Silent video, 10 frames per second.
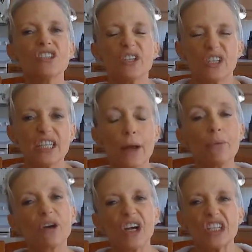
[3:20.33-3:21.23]
So today
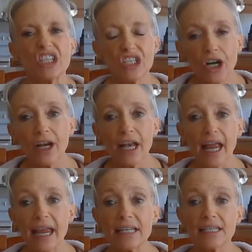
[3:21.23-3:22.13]
we're going to start at
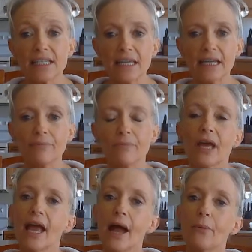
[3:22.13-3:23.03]
18,
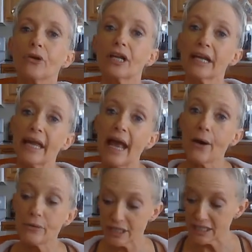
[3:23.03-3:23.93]
and we're going to
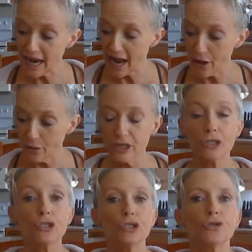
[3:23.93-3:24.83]
count down
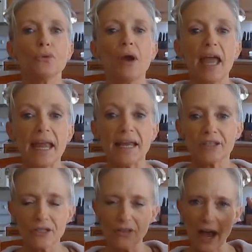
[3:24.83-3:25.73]
to
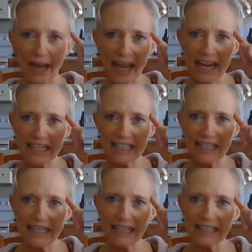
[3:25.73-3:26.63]
8. So lock
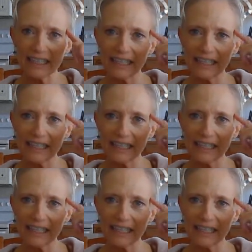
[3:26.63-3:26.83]
18 in.